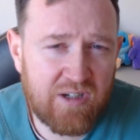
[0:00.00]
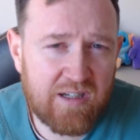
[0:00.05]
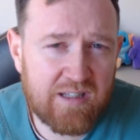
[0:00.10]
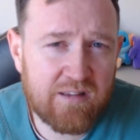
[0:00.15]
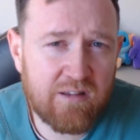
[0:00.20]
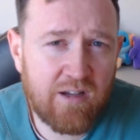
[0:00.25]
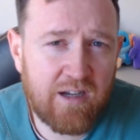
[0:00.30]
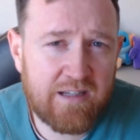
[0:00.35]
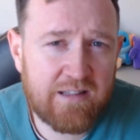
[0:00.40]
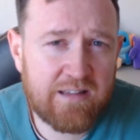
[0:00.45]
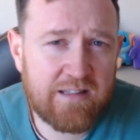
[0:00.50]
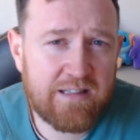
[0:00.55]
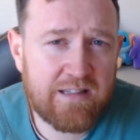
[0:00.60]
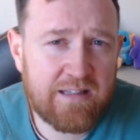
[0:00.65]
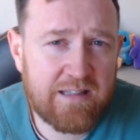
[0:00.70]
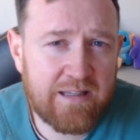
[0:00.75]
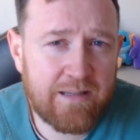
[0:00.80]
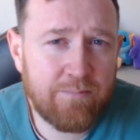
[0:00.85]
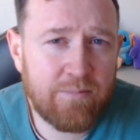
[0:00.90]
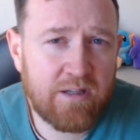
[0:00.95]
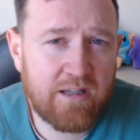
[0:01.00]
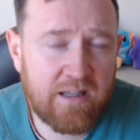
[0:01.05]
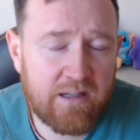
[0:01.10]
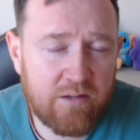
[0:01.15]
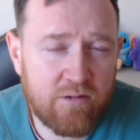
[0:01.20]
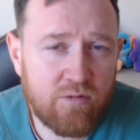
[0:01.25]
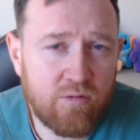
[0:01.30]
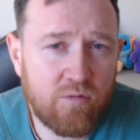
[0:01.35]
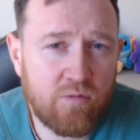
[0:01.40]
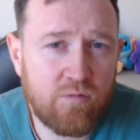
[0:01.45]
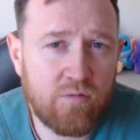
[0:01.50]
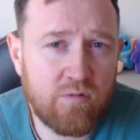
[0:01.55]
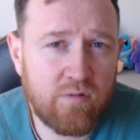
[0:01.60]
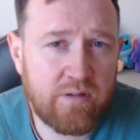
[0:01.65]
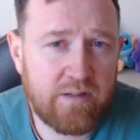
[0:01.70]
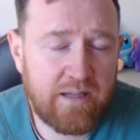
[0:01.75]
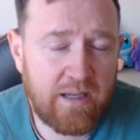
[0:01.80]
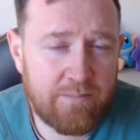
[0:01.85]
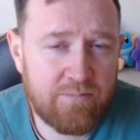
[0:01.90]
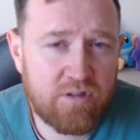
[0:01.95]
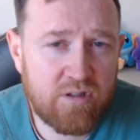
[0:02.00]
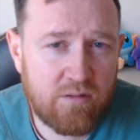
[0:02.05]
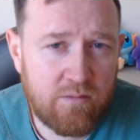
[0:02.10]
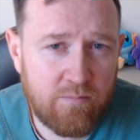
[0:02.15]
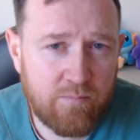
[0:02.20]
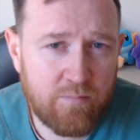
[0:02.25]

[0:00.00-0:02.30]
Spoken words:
unlikely to get mechanical capture,